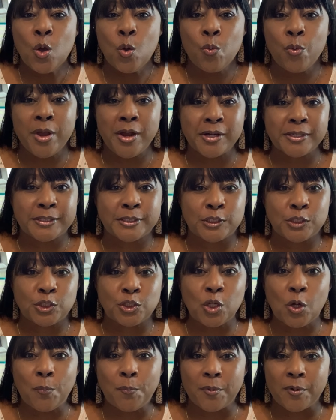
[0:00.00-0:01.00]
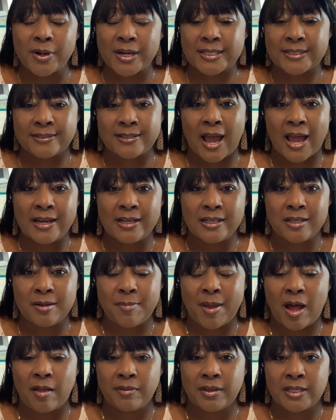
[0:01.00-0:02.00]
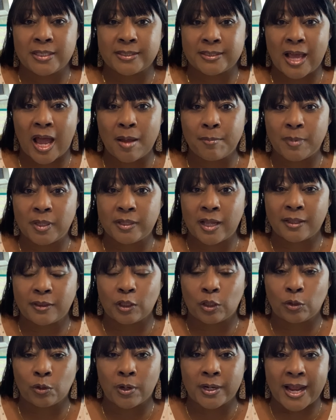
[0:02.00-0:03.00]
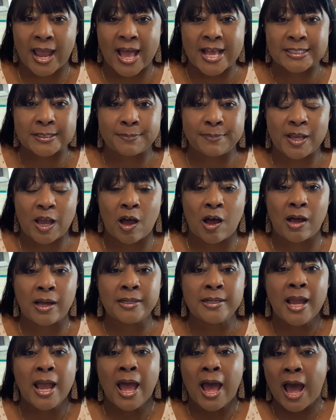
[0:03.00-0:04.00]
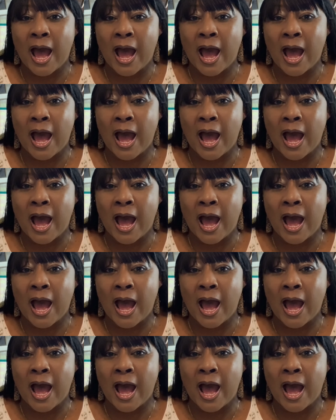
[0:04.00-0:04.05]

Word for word: We are super excited about the assignment that the Lord has me on.